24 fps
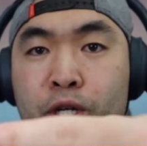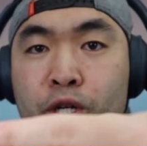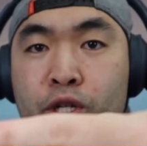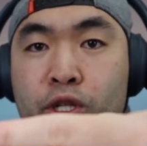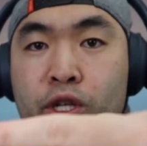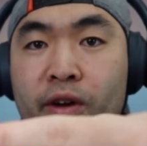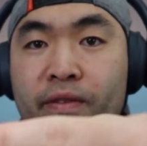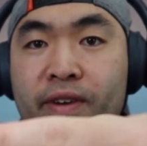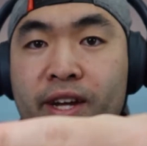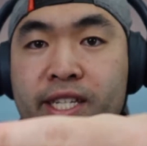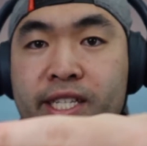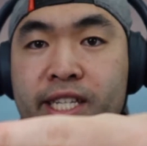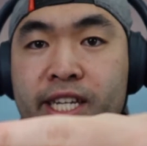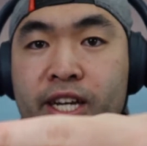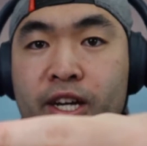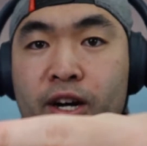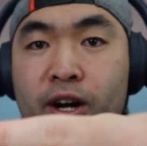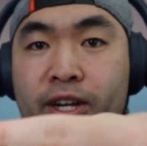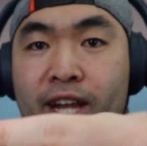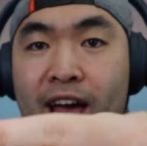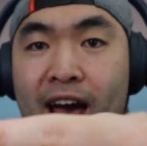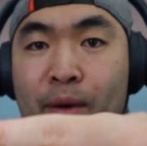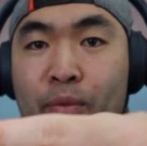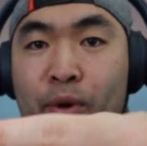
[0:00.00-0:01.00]
So you can see
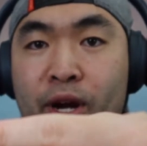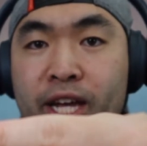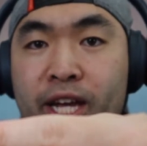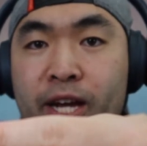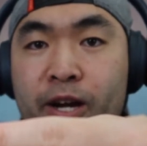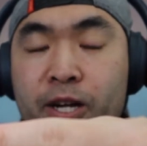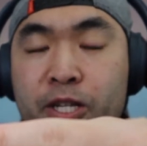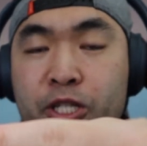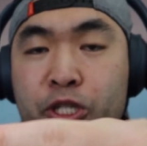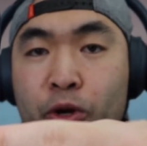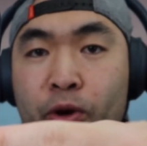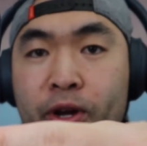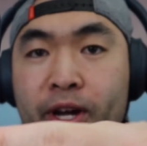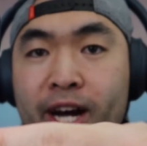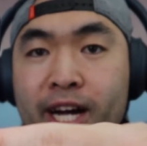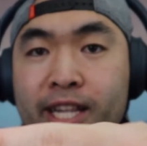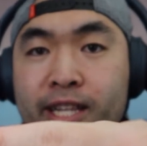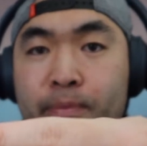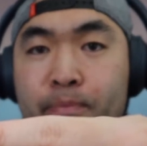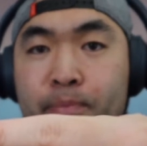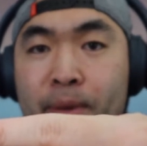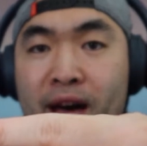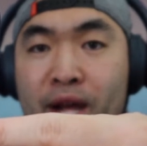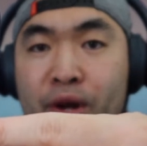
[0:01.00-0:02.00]
on the app right here, I show you guys the
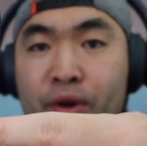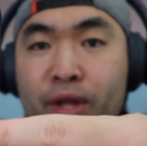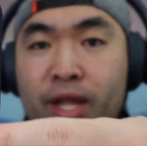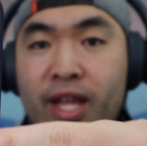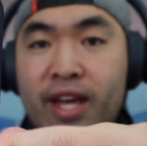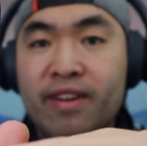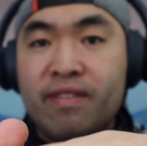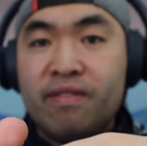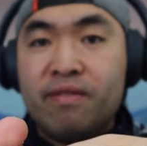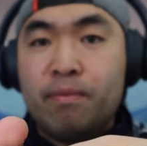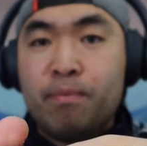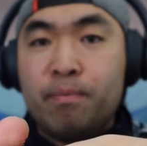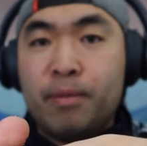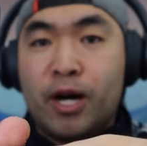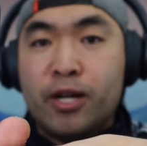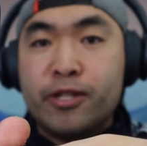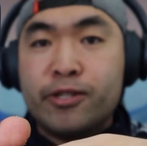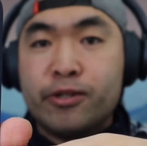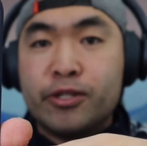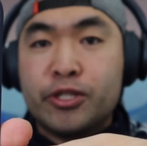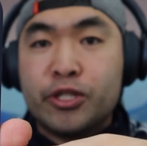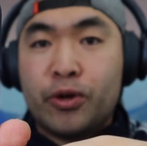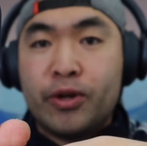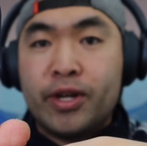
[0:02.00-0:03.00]
battery life, but
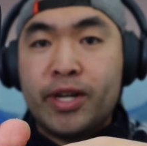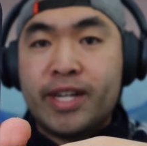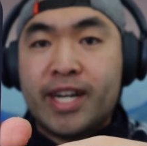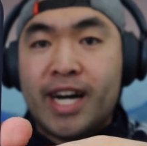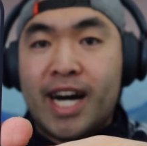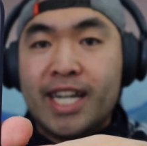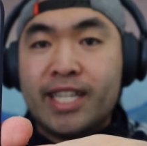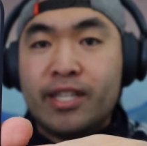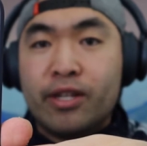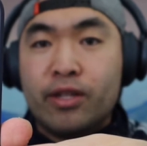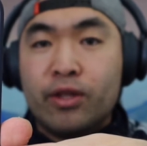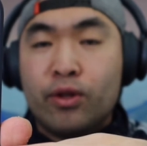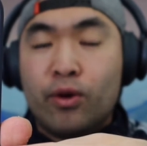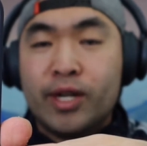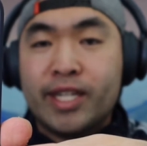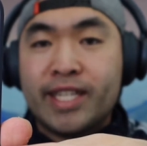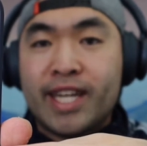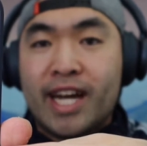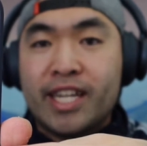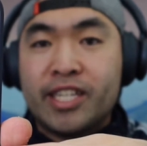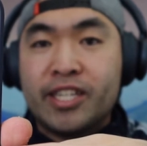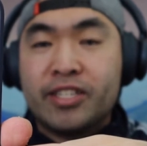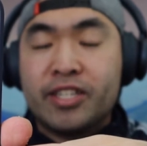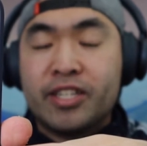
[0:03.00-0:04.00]
also show you guys the noise
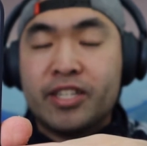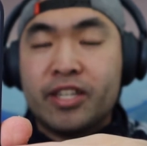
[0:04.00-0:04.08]
cancellation